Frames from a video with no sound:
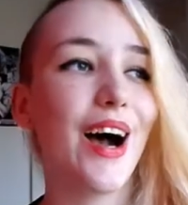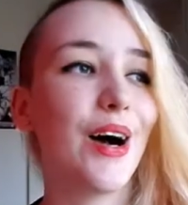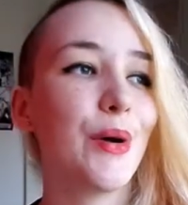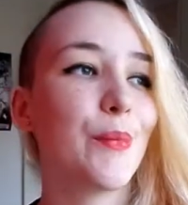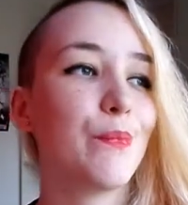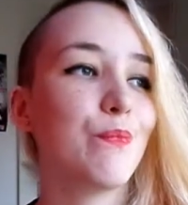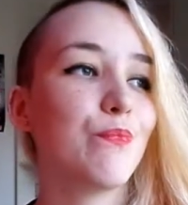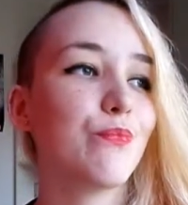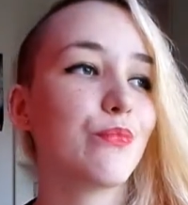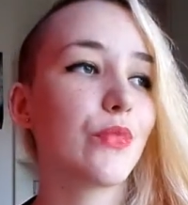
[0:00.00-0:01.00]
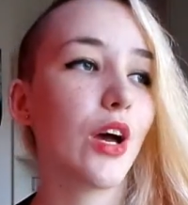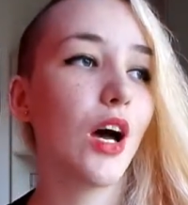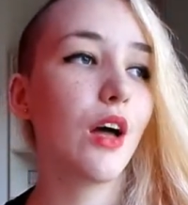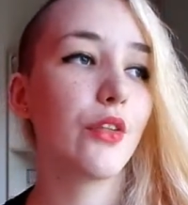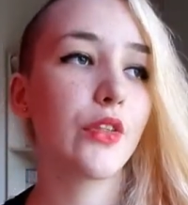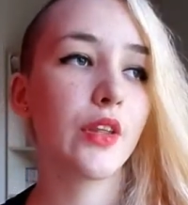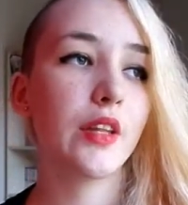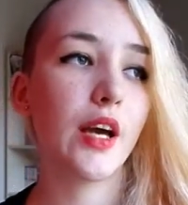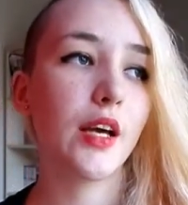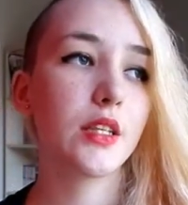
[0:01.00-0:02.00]
um, other than
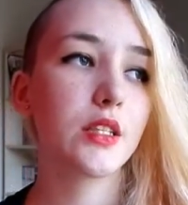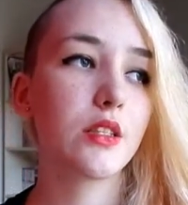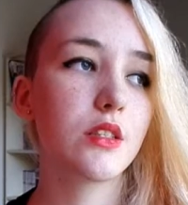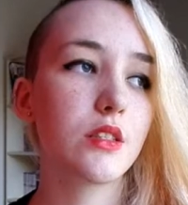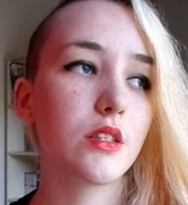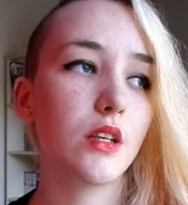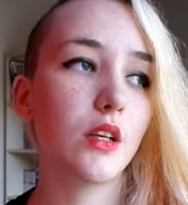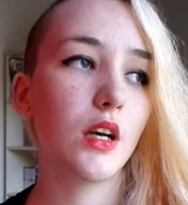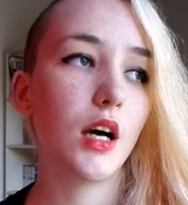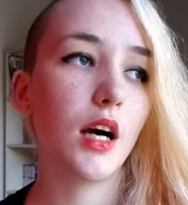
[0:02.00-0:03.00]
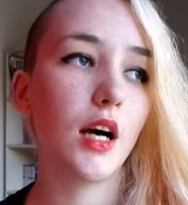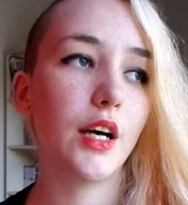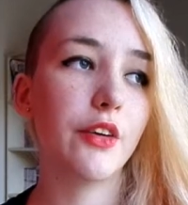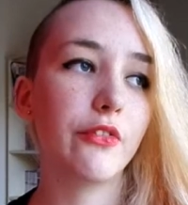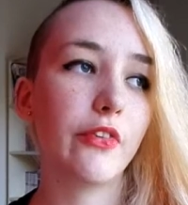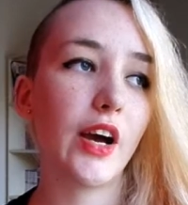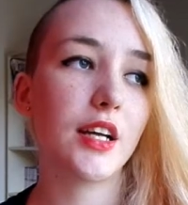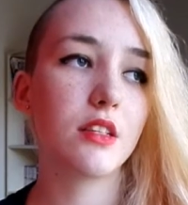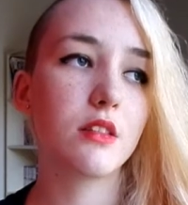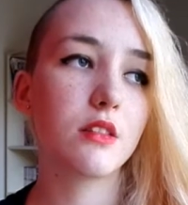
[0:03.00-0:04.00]
that, I've
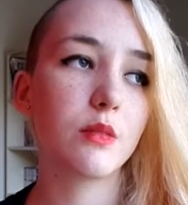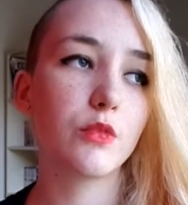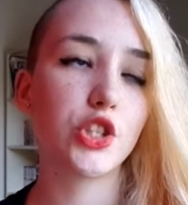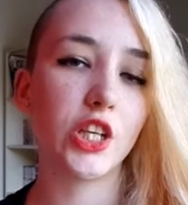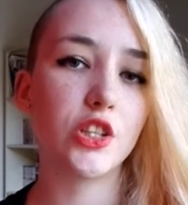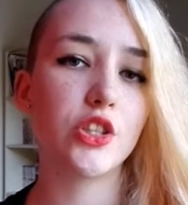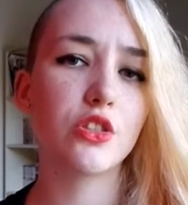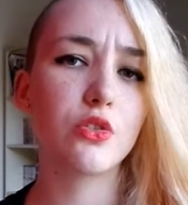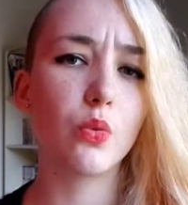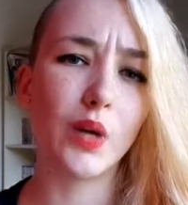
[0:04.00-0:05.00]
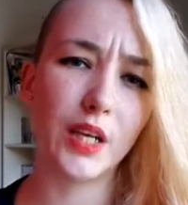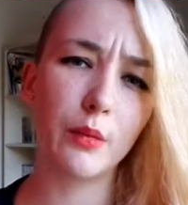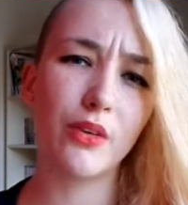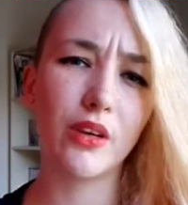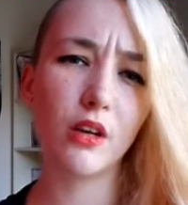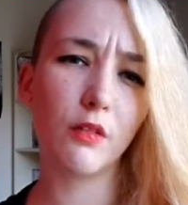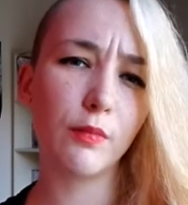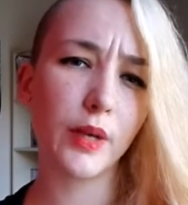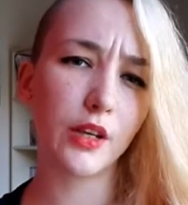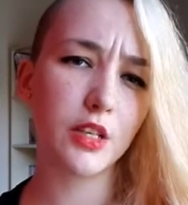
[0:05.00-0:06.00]
had some changes to when I'm doing
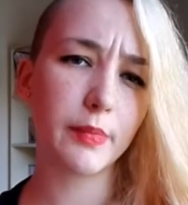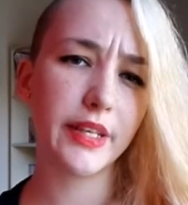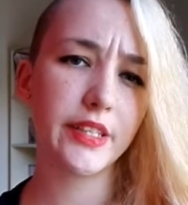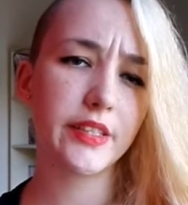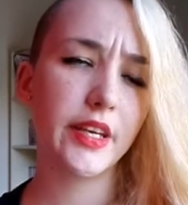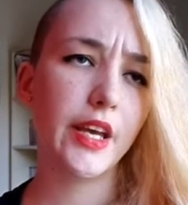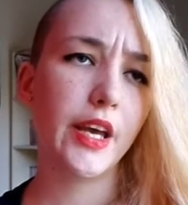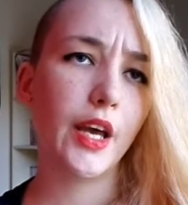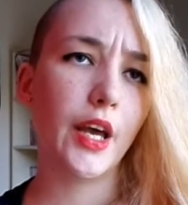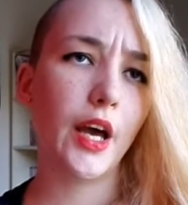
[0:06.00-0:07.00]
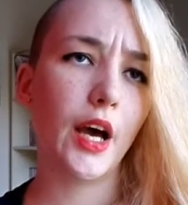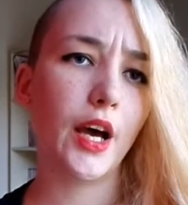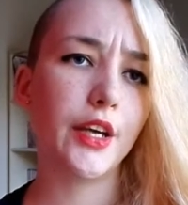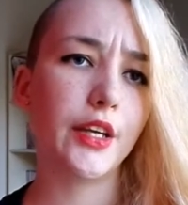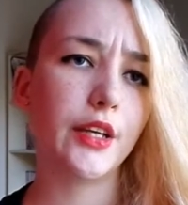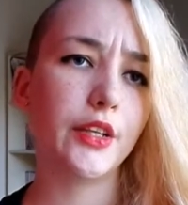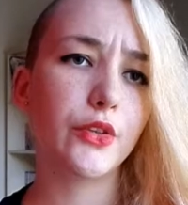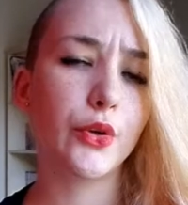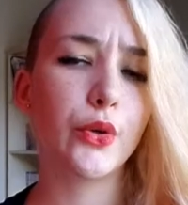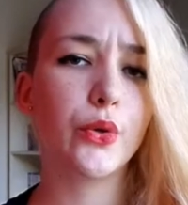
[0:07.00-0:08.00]
my cosplays. I
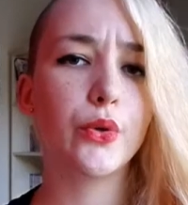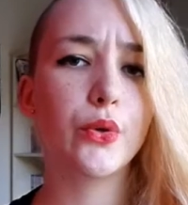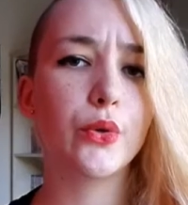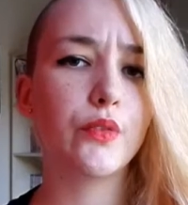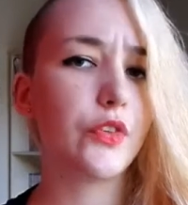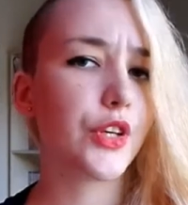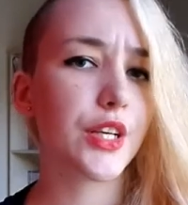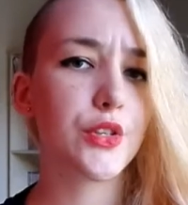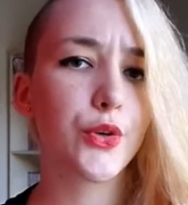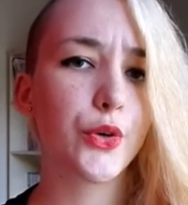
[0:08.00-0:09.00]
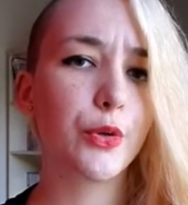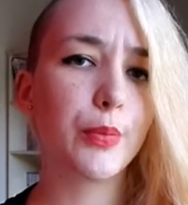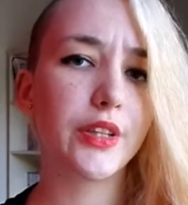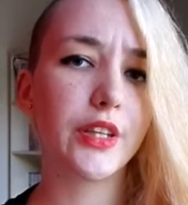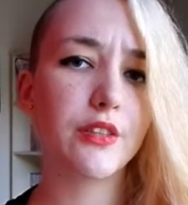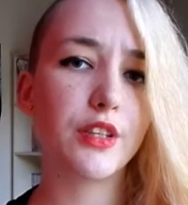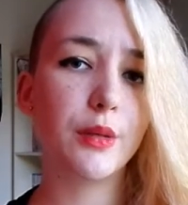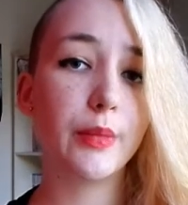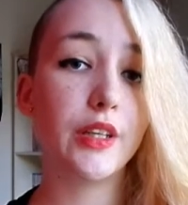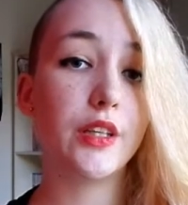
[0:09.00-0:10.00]
don't know if you guys know, but there's going
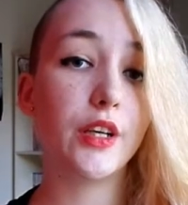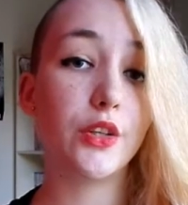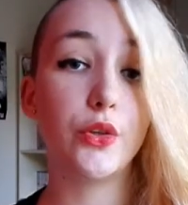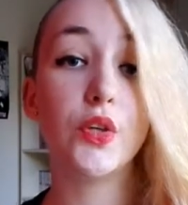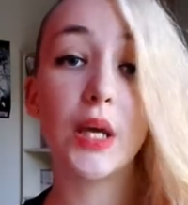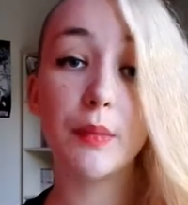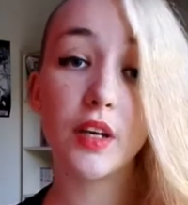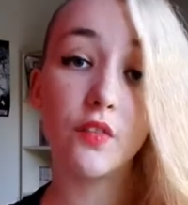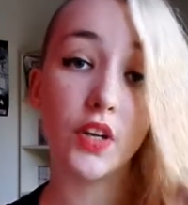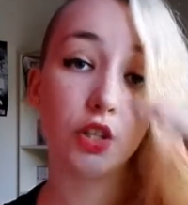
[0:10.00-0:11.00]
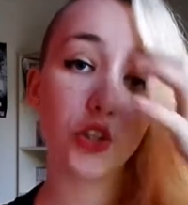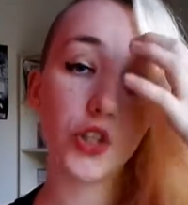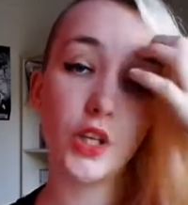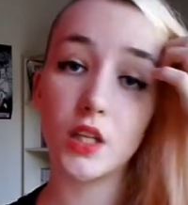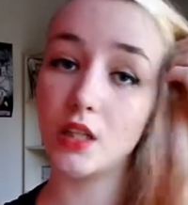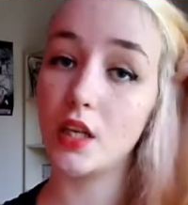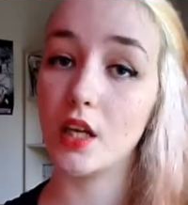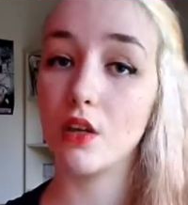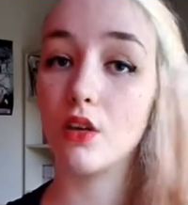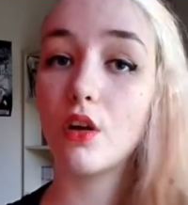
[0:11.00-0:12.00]
to be a new gaming convention at the
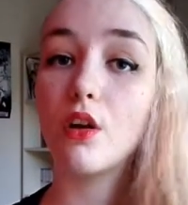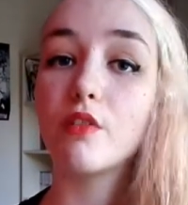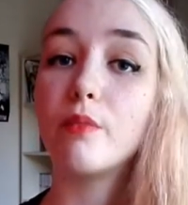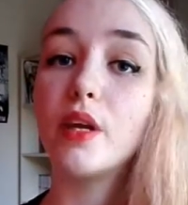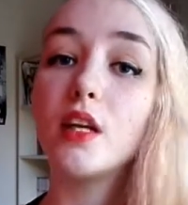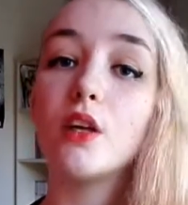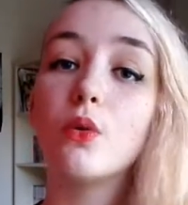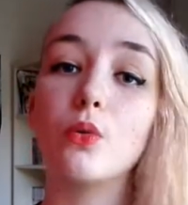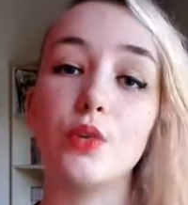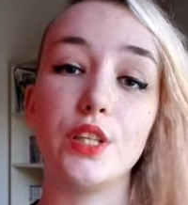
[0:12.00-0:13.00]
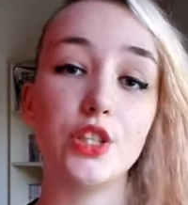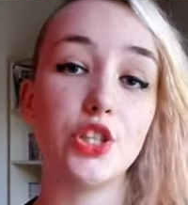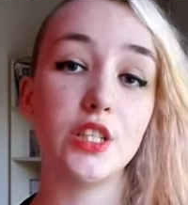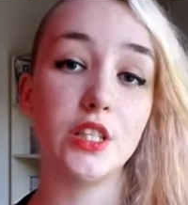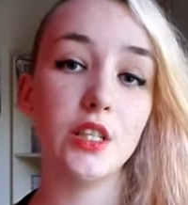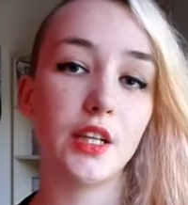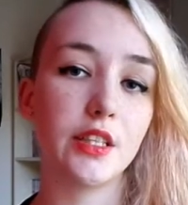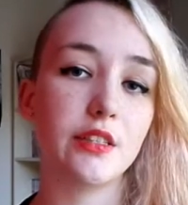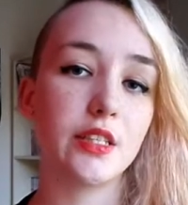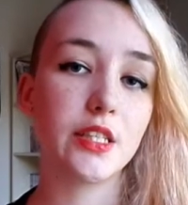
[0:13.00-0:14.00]
end of May called EGE at the
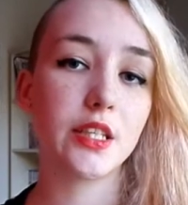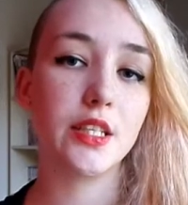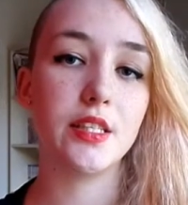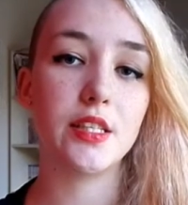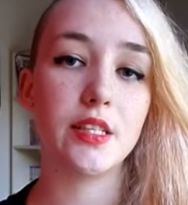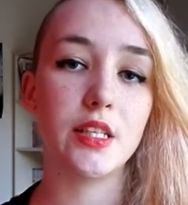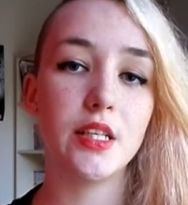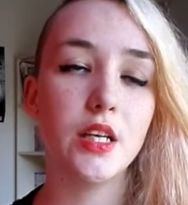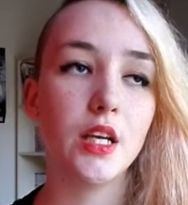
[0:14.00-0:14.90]
CTICC.